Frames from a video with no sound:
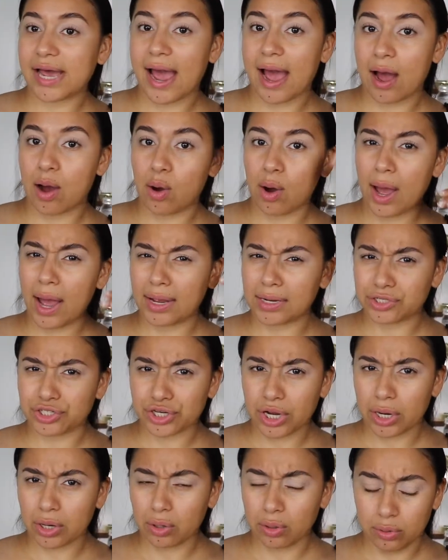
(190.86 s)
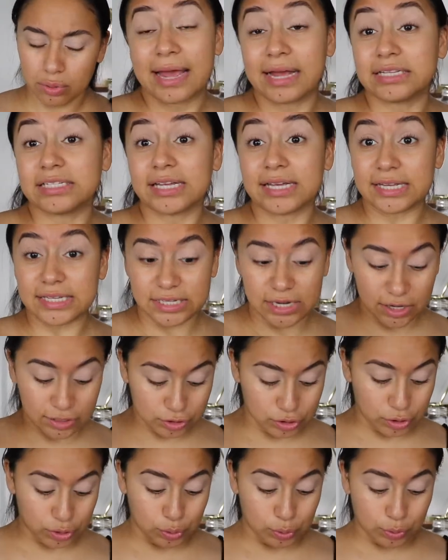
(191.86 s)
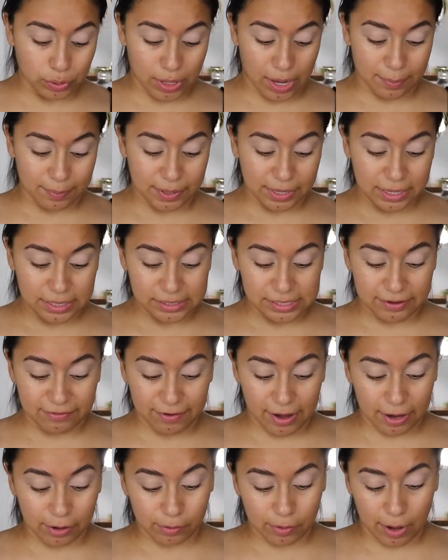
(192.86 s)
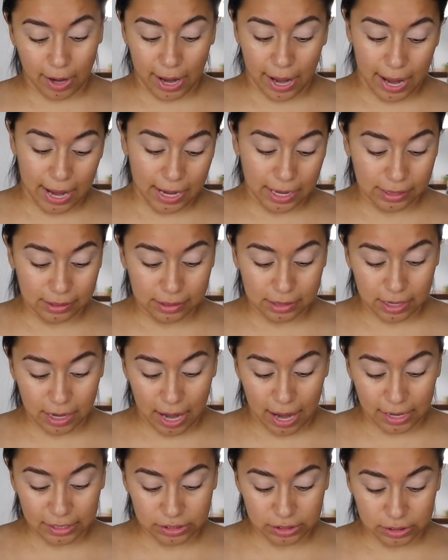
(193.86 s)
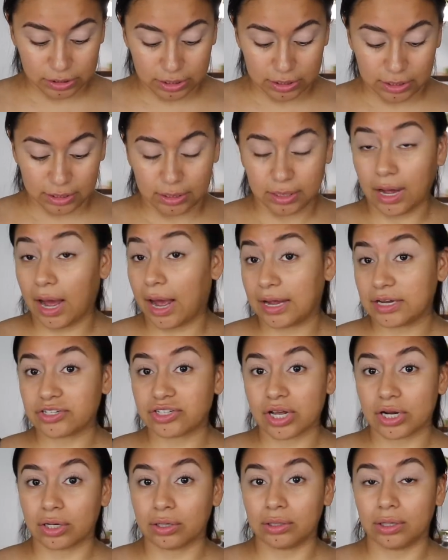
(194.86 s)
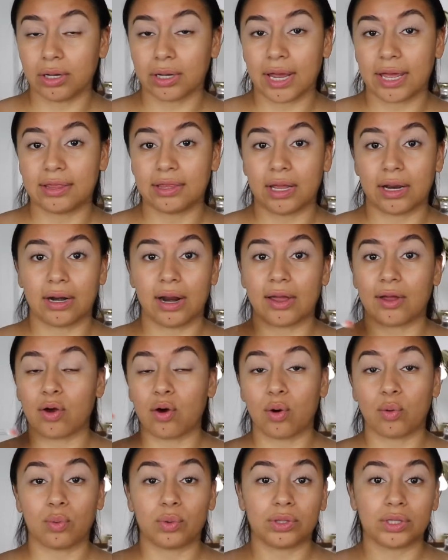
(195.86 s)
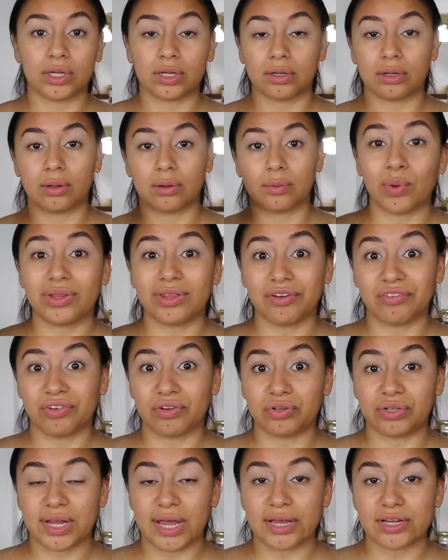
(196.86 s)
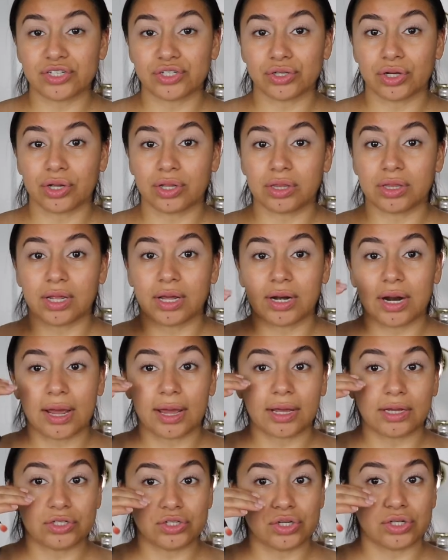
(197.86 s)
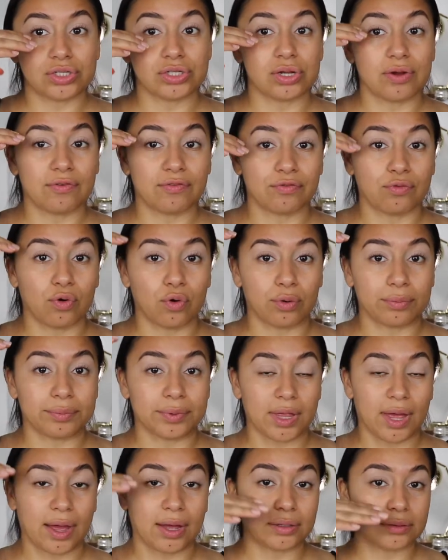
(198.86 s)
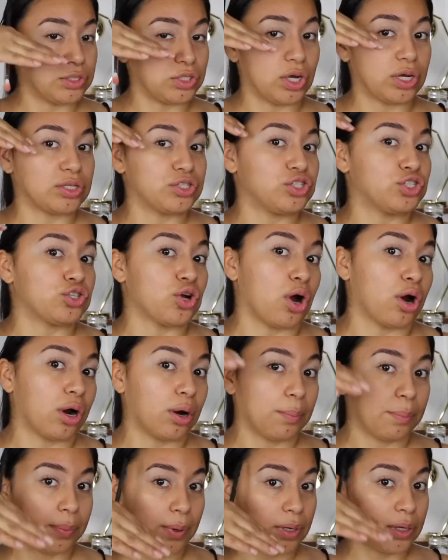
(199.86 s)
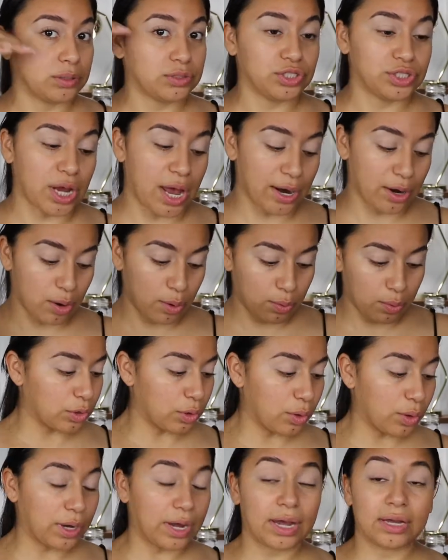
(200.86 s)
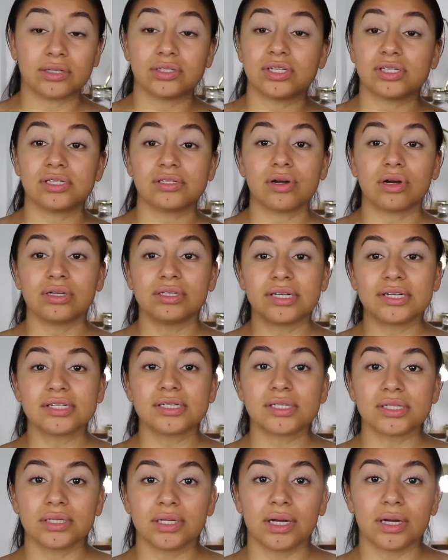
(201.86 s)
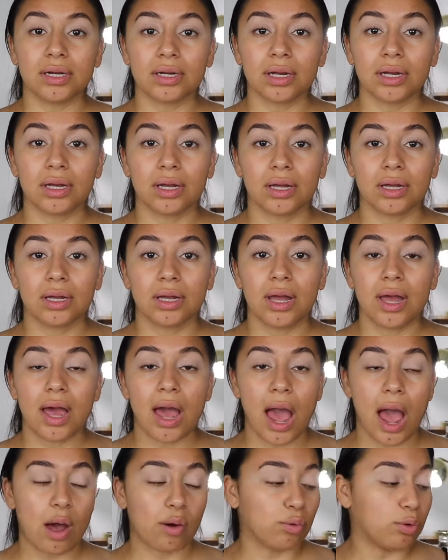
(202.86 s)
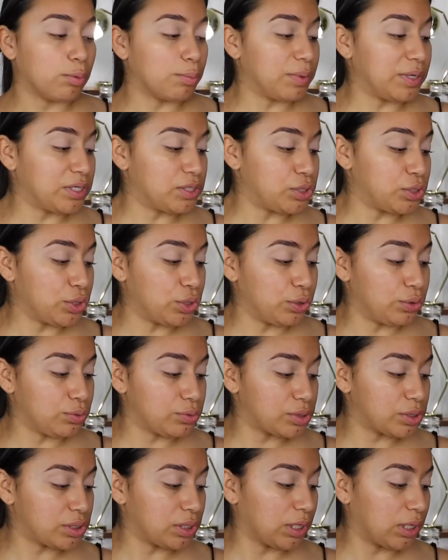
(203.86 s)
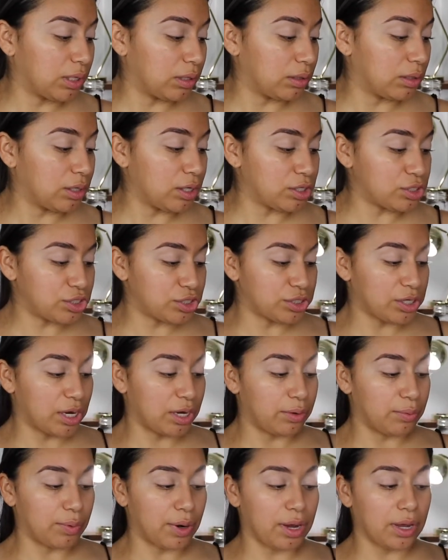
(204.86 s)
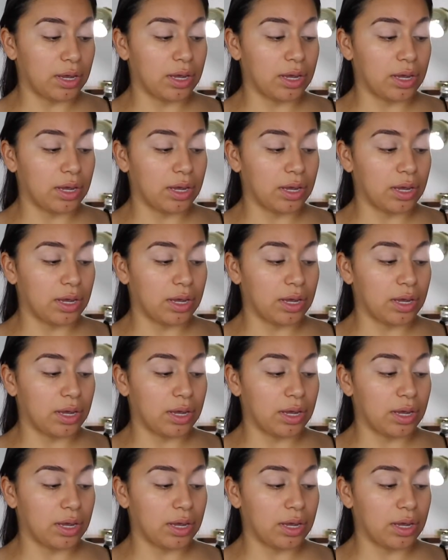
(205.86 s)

out eyeshadow, it's easier to do that, because if I create the eyeshadow look and then I go with the foundation, then I can just form that sharp shadow. Okay, to start this look, I will be using this shade right